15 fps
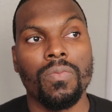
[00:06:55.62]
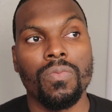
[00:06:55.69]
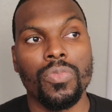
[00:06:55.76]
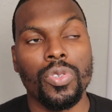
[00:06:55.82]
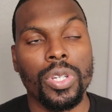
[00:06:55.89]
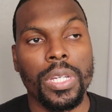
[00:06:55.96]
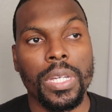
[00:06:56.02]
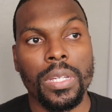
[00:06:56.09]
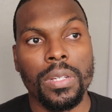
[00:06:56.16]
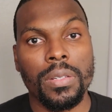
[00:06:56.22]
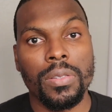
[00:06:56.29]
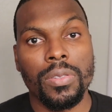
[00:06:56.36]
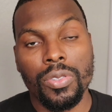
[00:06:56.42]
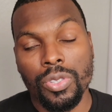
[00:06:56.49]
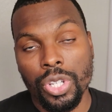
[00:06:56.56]
You
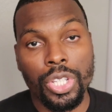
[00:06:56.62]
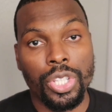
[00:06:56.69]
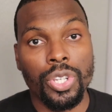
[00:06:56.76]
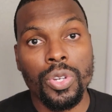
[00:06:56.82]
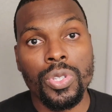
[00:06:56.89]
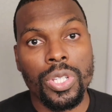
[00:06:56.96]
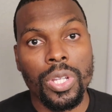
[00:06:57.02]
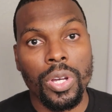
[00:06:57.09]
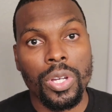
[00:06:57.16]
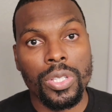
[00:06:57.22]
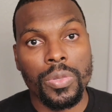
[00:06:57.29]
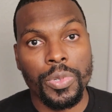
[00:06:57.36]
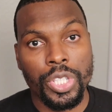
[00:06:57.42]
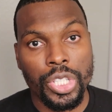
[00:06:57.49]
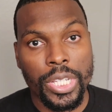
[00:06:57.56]
could use those,
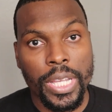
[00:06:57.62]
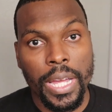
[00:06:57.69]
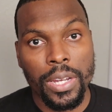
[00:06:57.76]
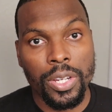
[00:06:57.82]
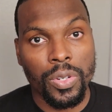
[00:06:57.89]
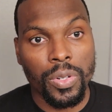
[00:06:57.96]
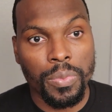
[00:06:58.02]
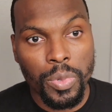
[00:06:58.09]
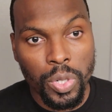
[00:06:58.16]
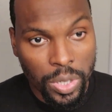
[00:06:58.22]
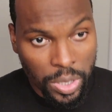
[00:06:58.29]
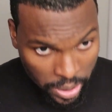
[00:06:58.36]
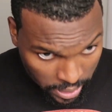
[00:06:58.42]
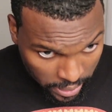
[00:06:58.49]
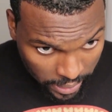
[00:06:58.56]
but you just gotta do it
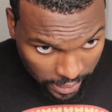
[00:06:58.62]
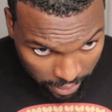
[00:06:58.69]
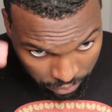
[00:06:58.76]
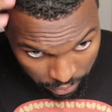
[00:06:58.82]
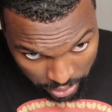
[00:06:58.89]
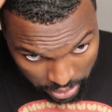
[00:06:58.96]
more. Like for